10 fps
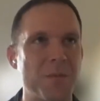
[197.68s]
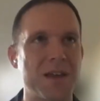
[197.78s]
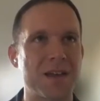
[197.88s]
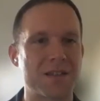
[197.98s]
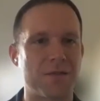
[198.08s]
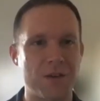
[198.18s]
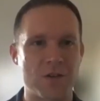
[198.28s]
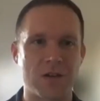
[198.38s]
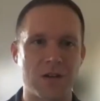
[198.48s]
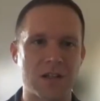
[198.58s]
be as
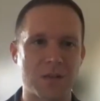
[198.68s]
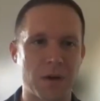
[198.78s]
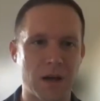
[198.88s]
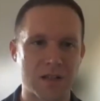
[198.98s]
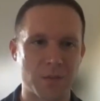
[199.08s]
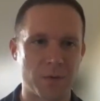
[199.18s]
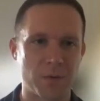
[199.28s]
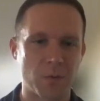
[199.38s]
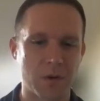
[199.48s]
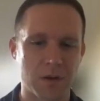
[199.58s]
efficient as
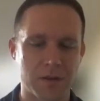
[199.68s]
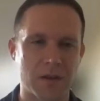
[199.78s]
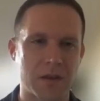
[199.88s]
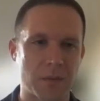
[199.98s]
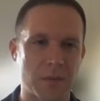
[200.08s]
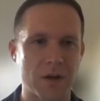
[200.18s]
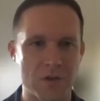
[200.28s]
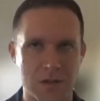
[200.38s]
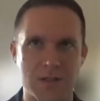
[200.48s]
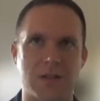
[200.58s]
possible with like
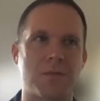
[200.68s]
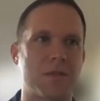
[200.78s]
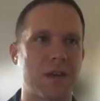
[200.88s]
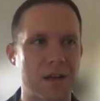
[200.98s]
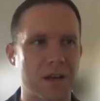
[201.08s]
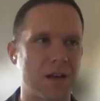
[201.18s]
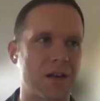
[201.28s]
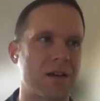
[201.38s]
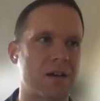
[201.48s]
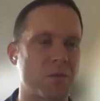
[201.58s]
budgets and with
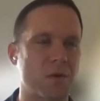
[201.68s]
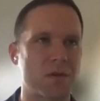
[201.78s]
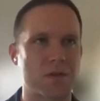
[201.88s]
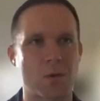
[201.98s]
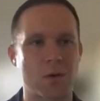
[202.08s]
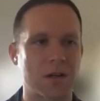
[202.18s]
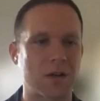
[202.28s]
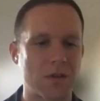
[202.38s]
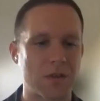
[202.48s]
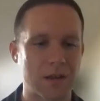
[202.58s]
editing and with scoring and
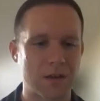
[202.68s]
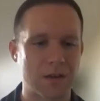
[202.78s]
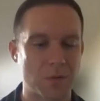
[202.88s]
everything else,